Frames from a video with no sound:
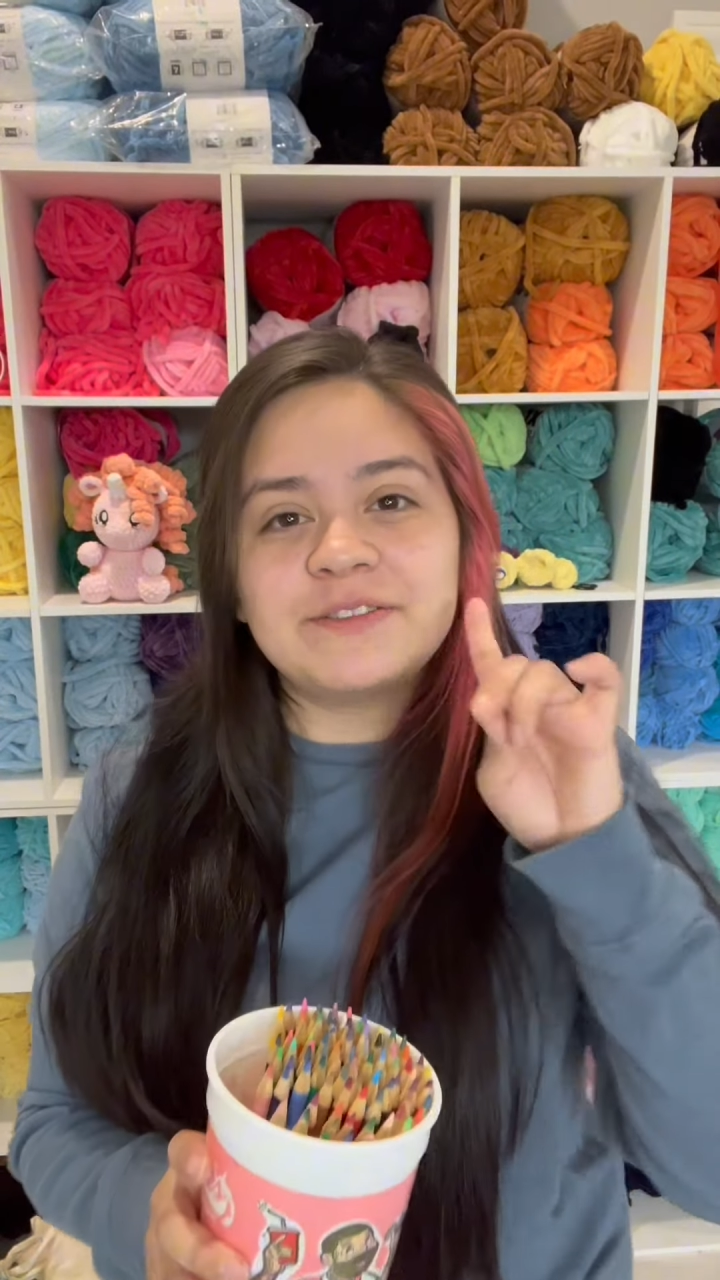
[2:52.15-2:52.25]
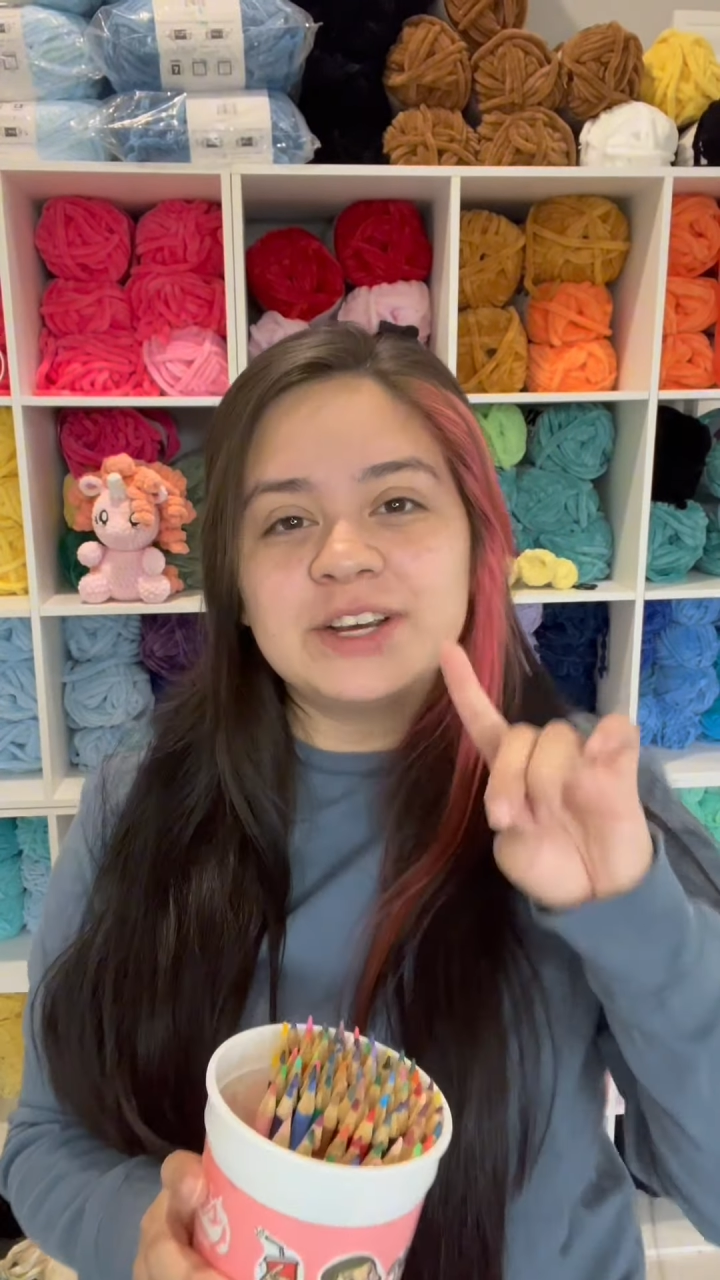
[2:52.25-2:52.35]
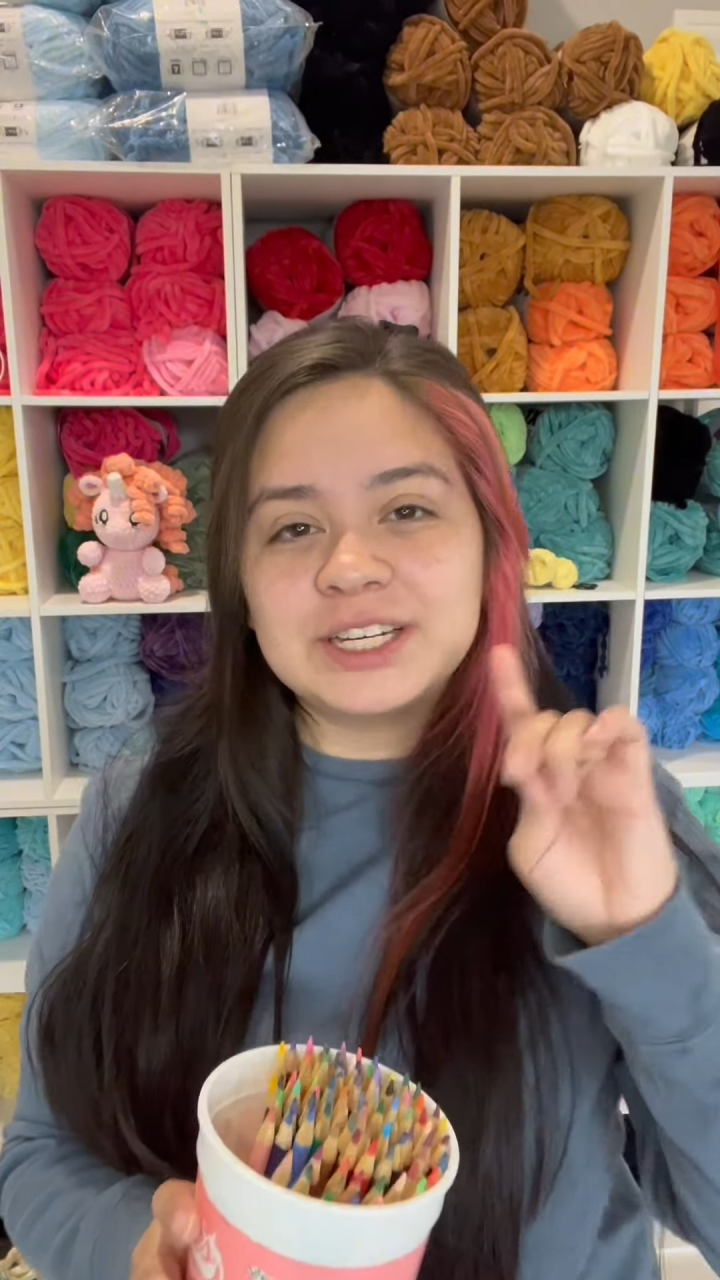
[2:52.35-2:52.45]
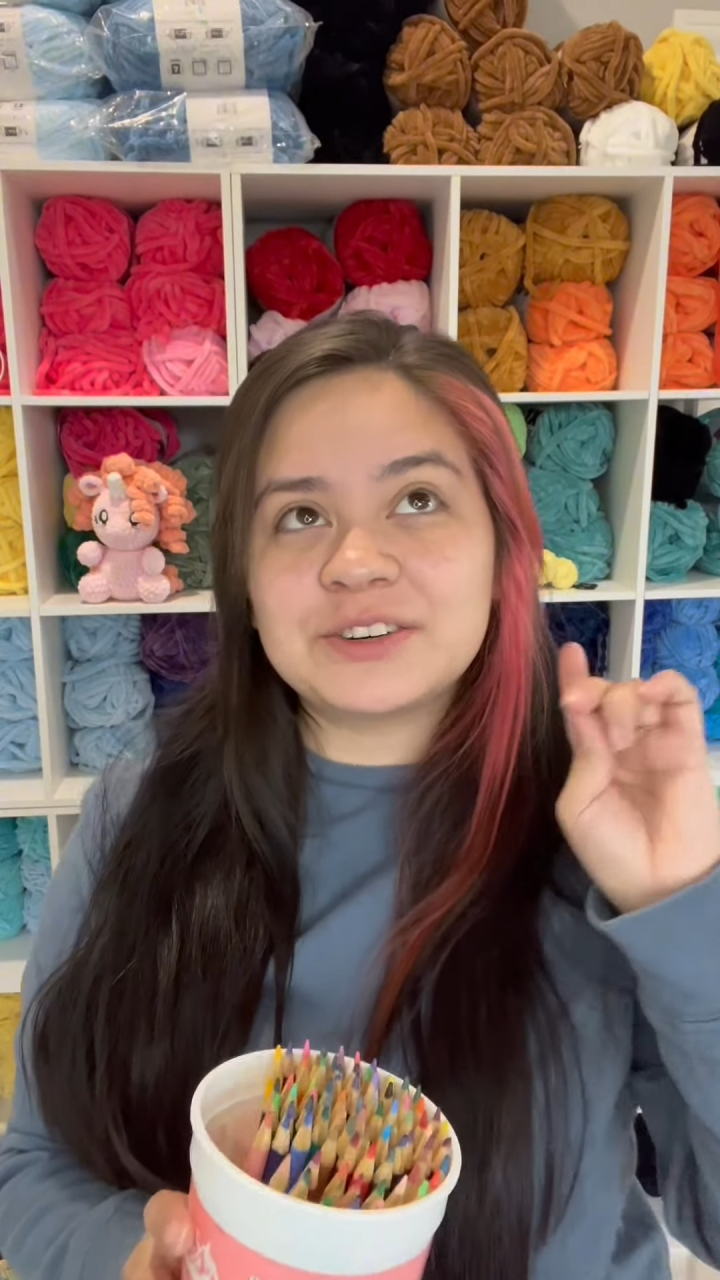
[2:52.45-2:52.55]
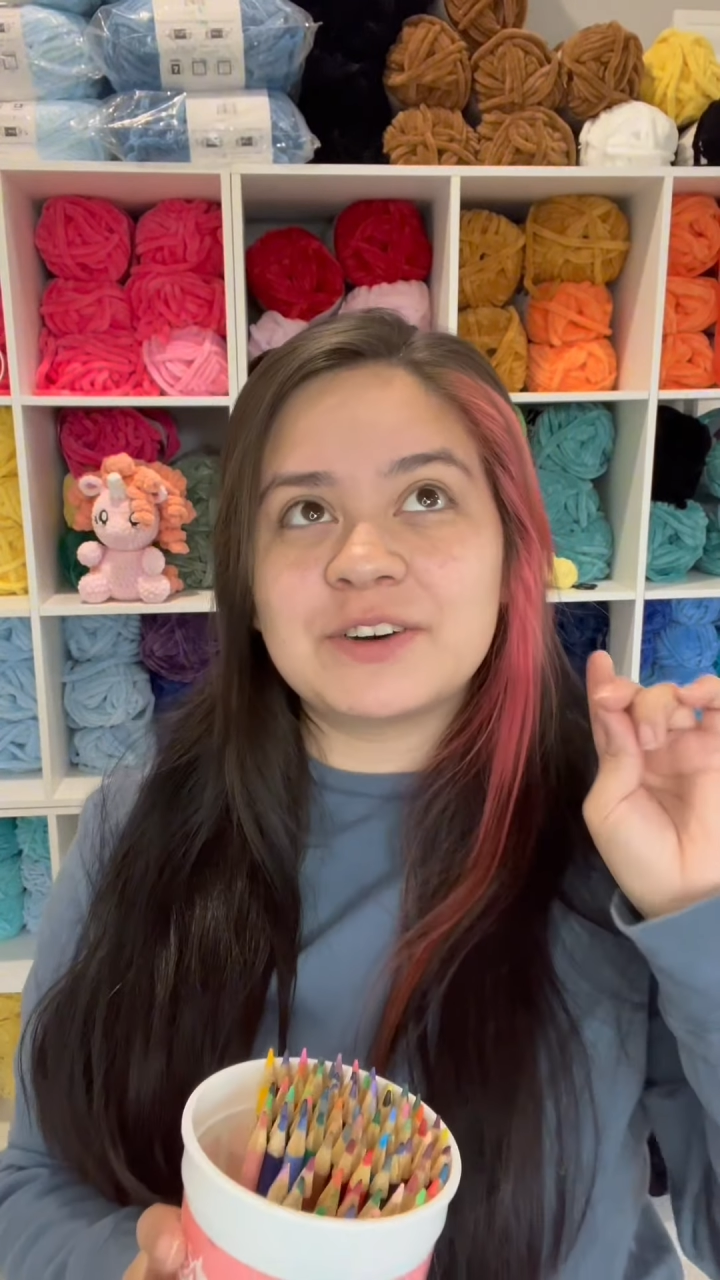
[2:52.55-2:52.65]

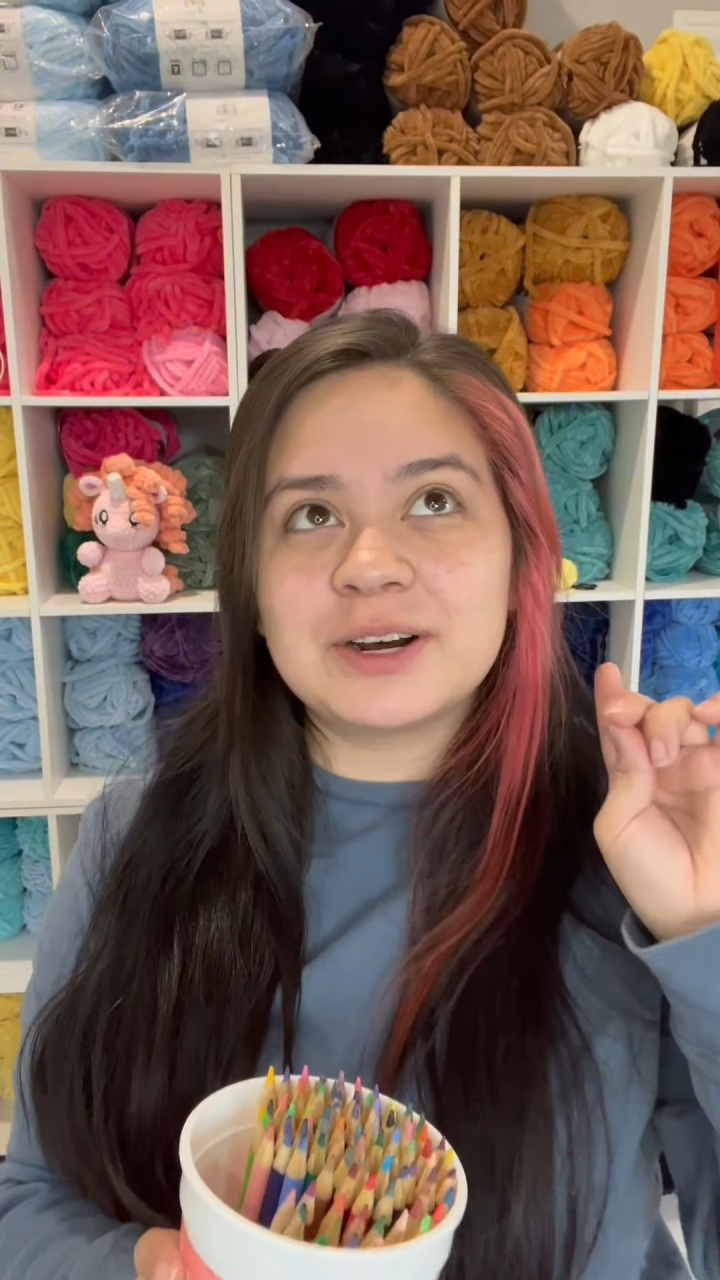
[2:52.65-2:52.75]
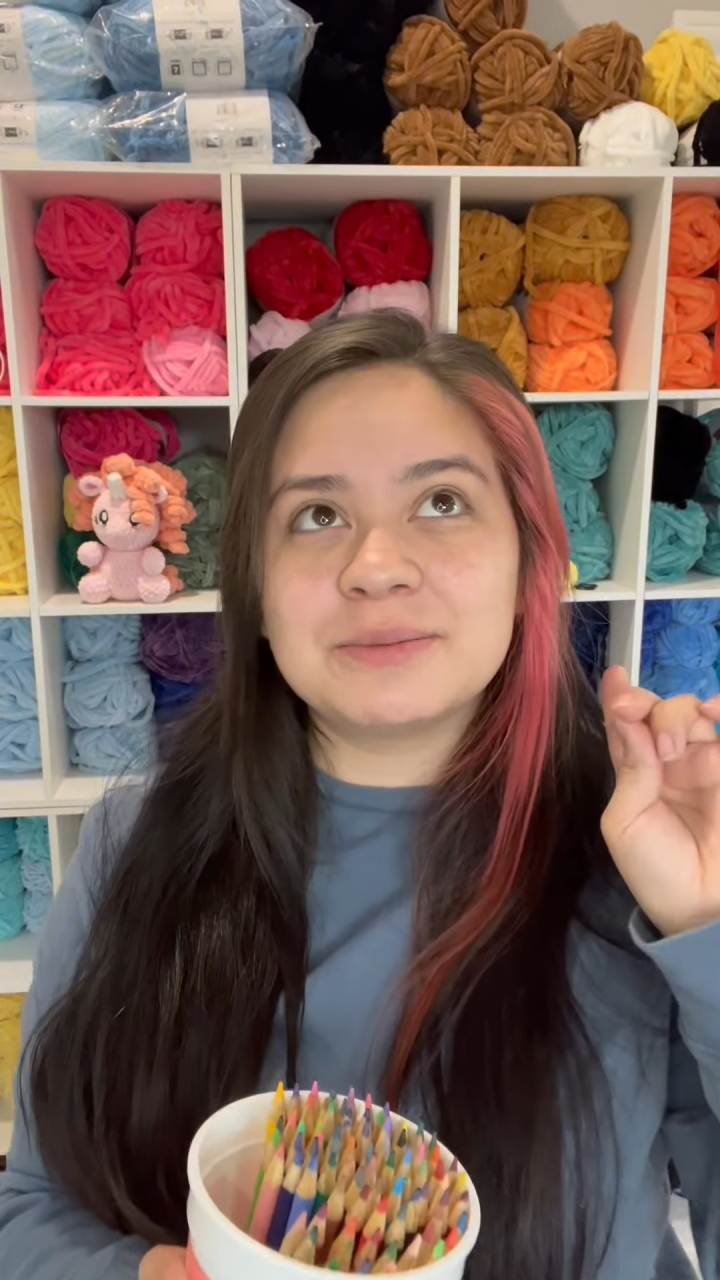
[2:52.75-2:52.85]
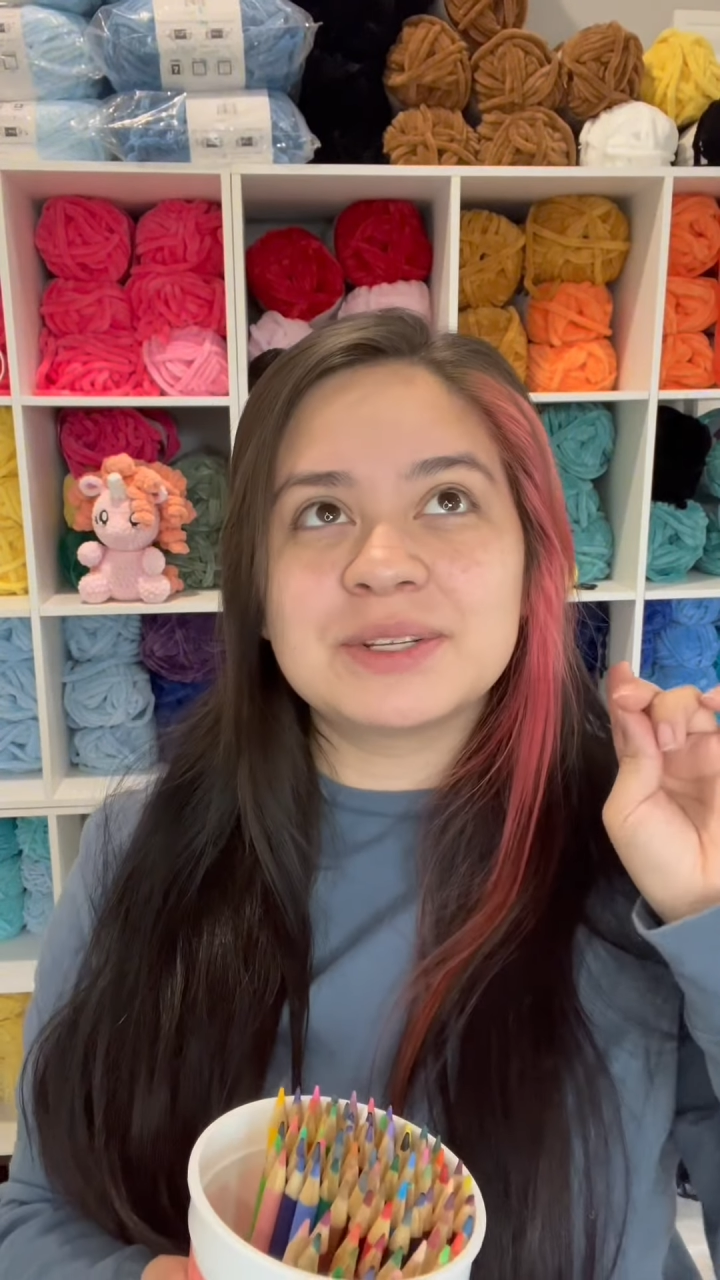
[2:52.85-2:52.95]
Fish from